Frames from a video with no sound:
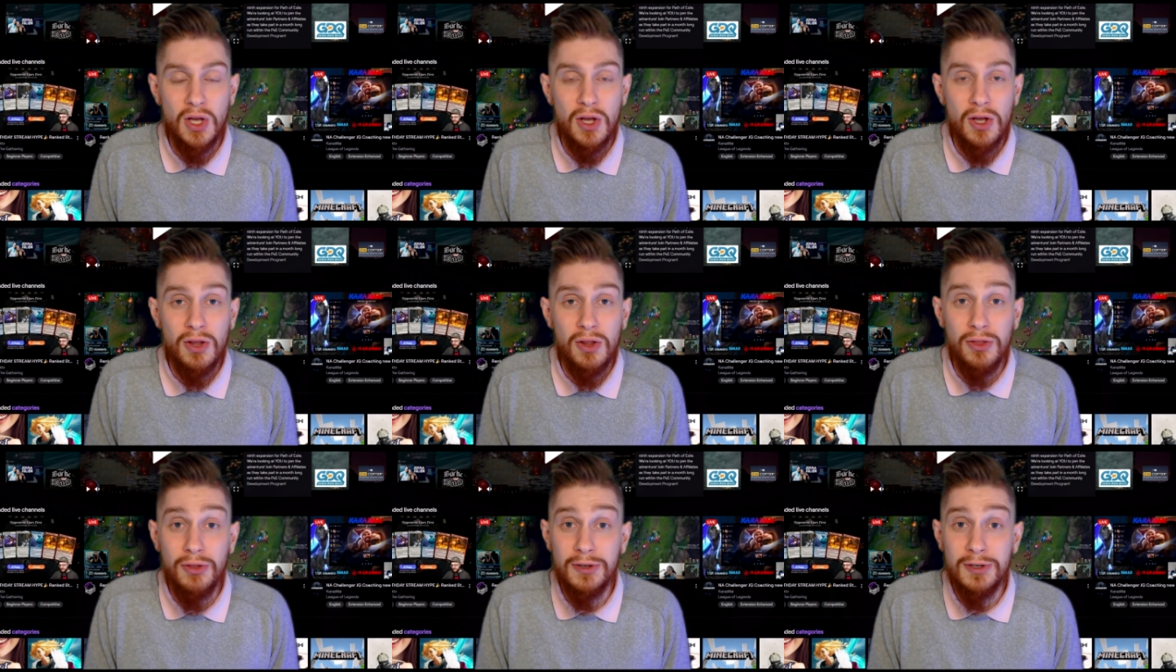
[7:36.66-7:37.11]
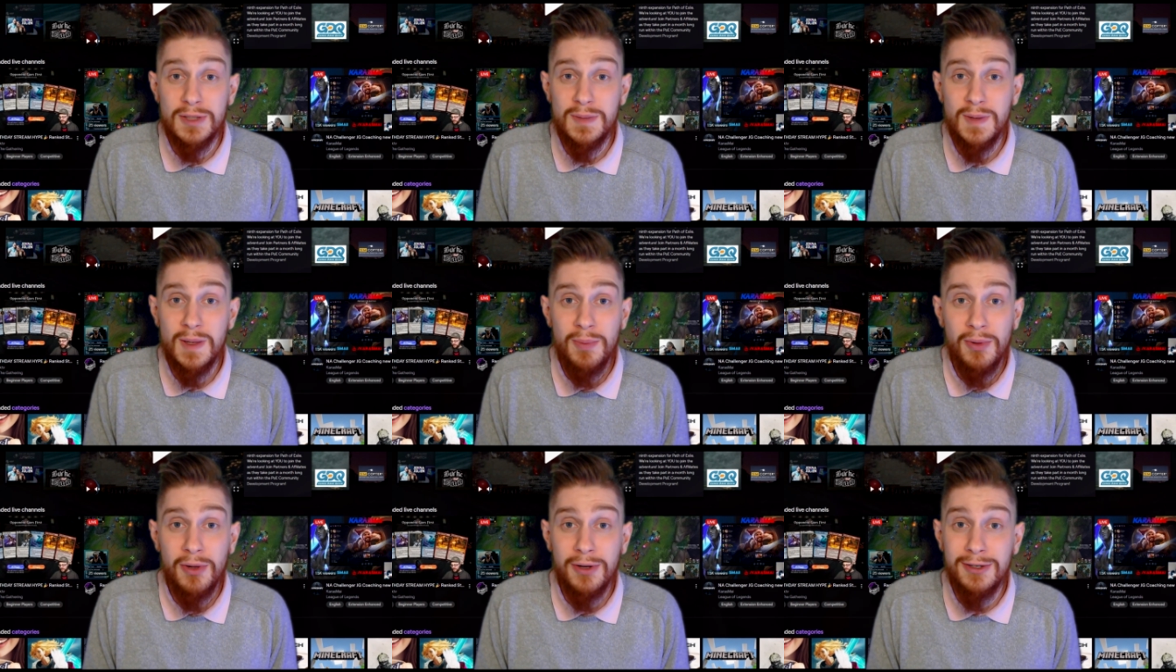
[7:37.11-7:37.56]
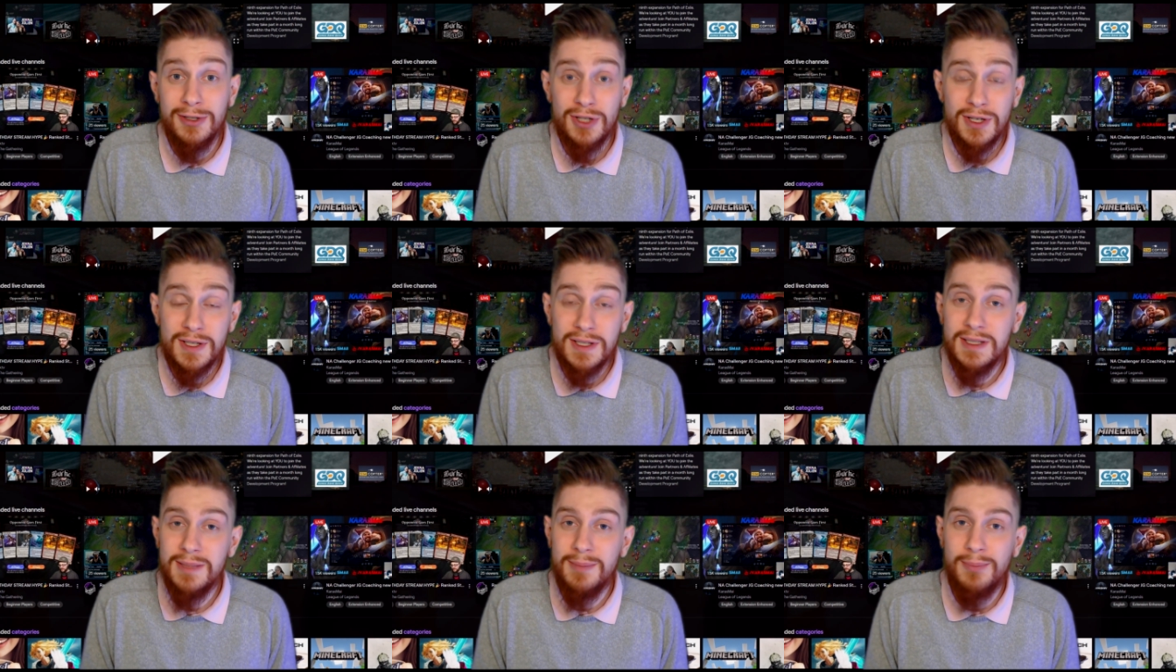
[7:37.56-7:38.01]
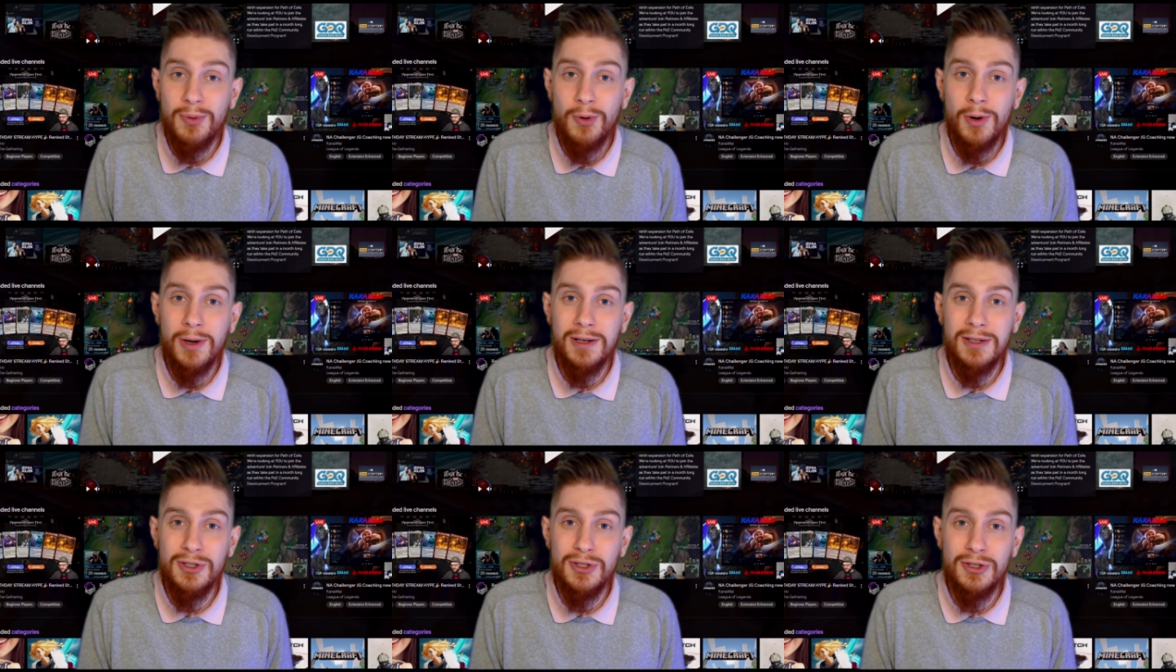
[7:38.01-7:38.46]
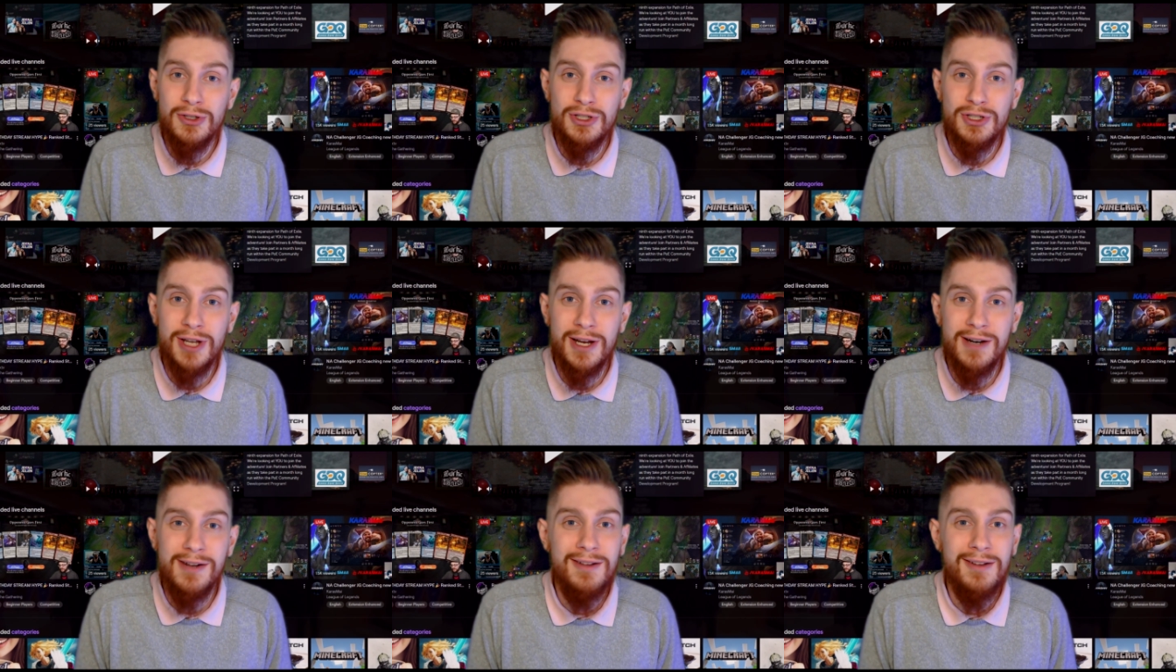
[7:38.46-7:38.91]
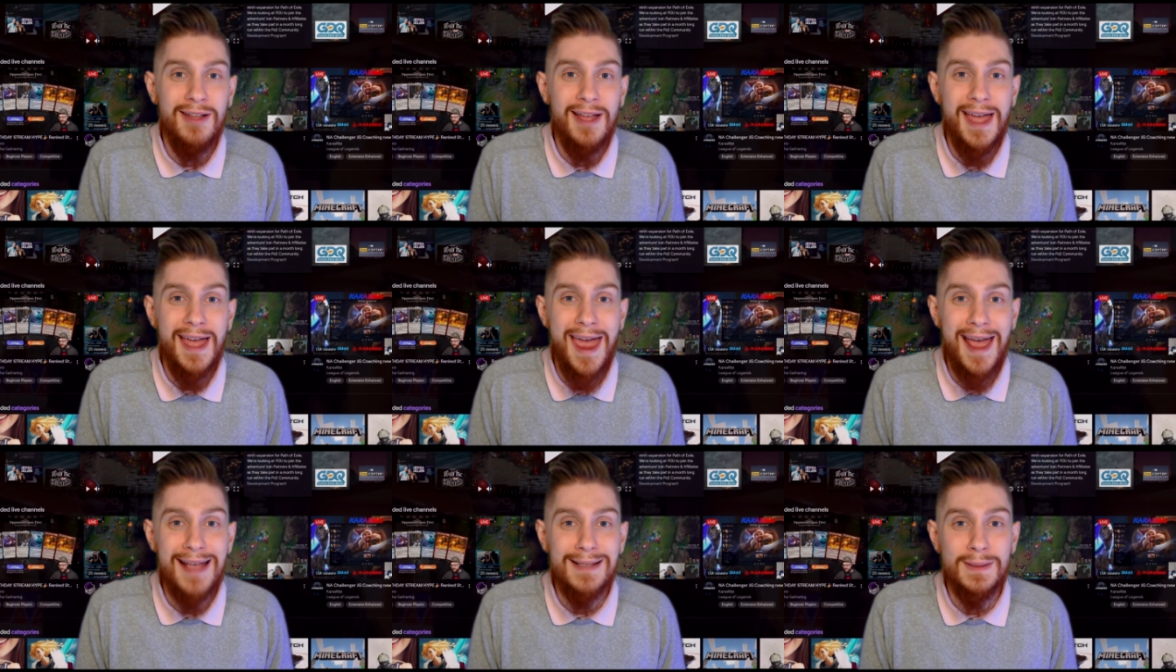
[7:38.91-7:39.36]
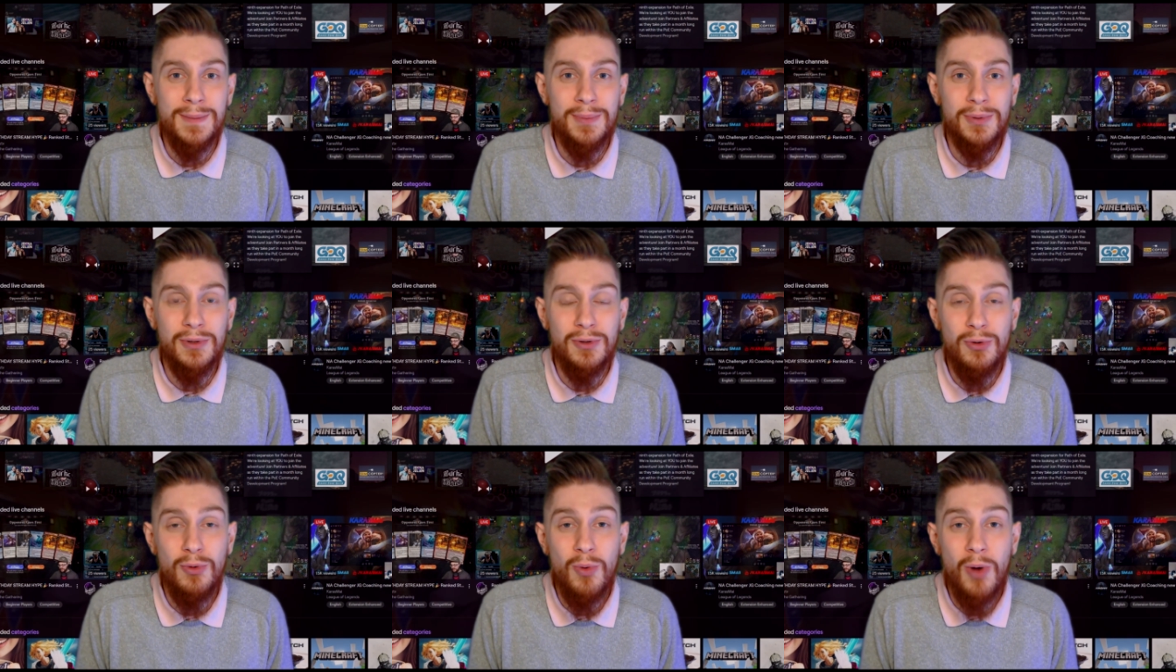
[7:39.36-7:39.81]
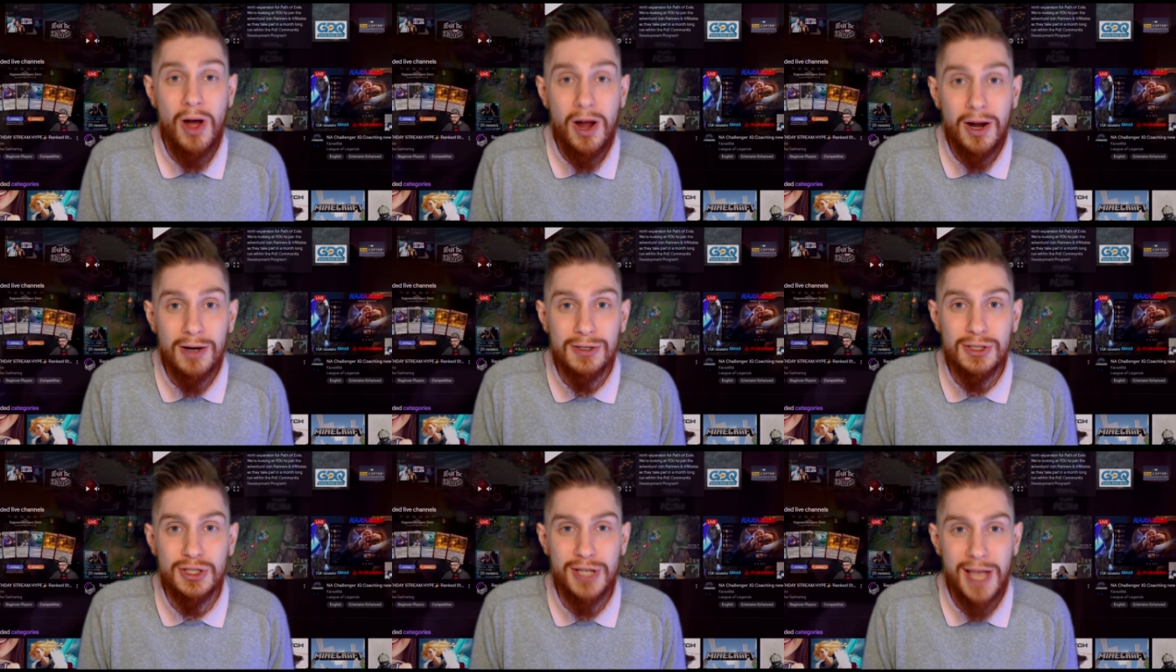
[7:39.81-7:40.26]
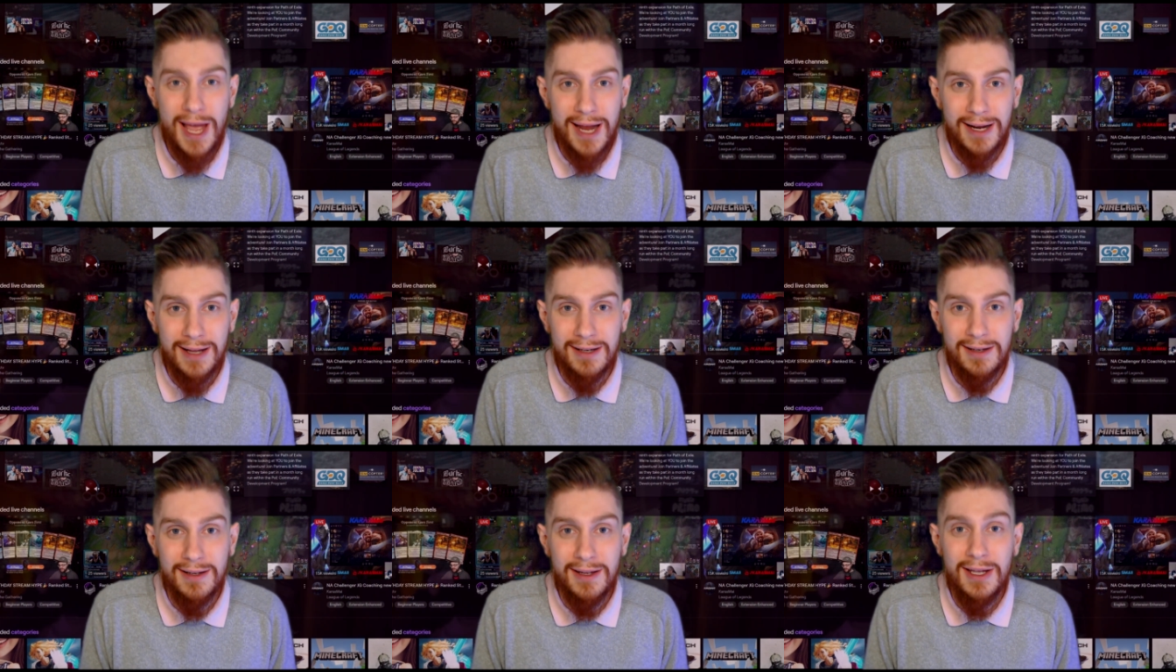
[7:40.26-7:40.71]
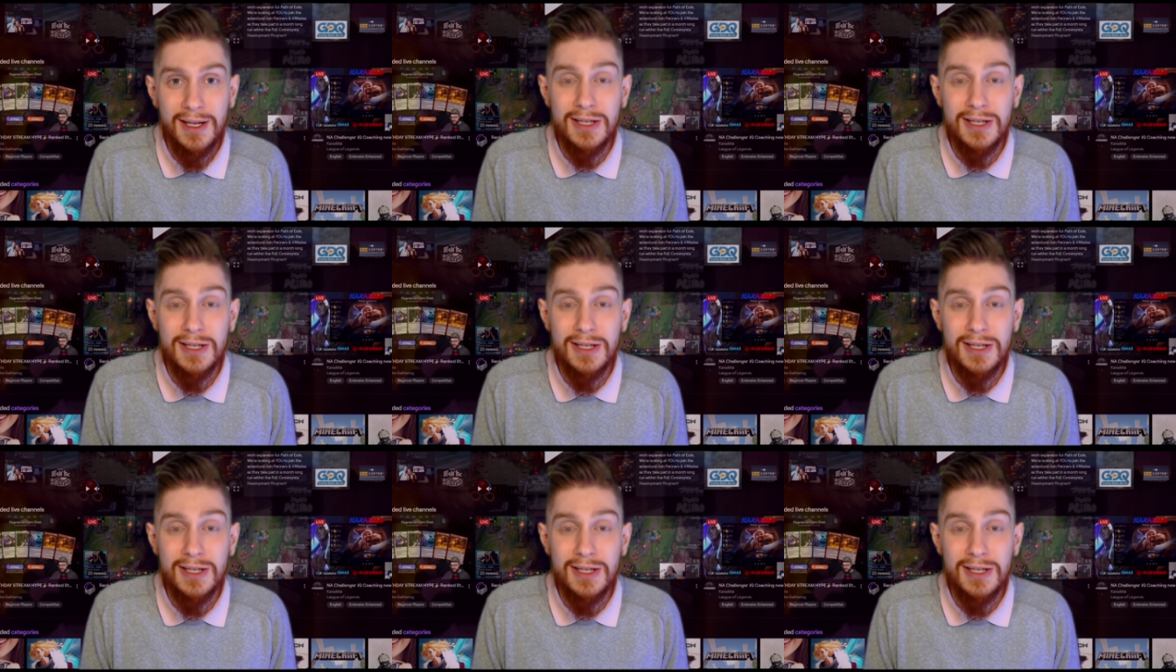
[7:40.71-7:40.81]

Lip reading: Those people are just as important to your channel as people who are chatting.